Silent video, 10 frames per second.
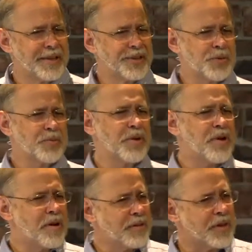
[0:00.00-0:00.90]
just with
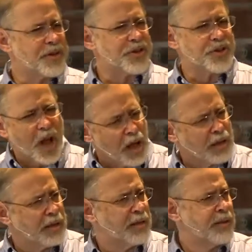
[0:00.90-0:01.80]
all the
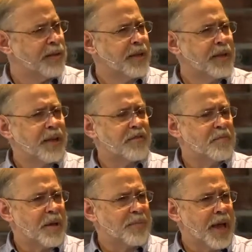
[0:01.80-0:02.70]
junk of
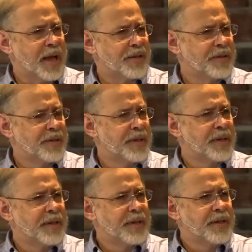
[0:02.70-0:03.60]
my past,
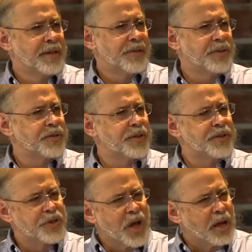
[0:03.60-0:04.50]
just the
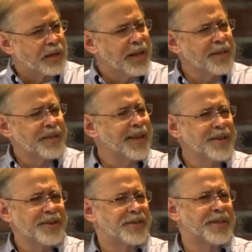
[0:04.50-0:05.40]
junk, not,
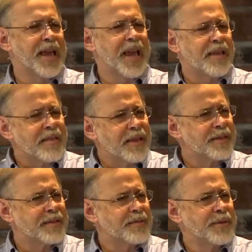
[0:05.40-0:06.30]
not just the
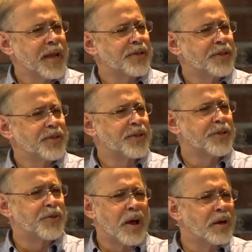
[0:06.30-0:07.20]
atheism, not just the
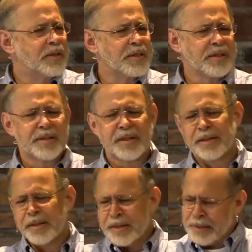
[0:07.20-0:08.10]
drugs and the,
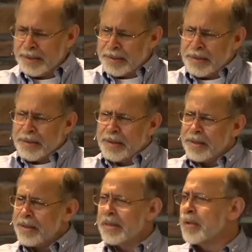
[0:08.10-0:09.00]

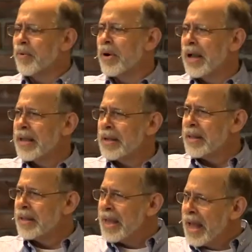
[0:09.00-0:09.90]
the
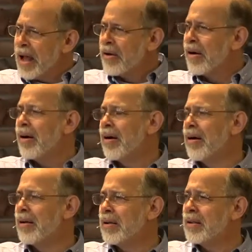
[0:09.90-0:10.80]
immorality, the
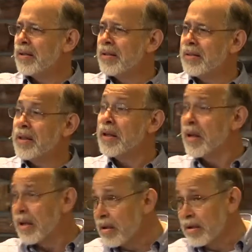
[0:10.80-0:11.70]
alcohol, the
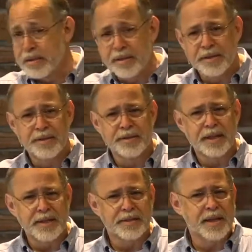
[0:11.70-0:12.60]
occult, and
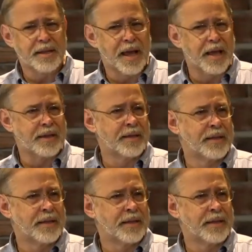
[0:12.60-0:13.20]
things like that.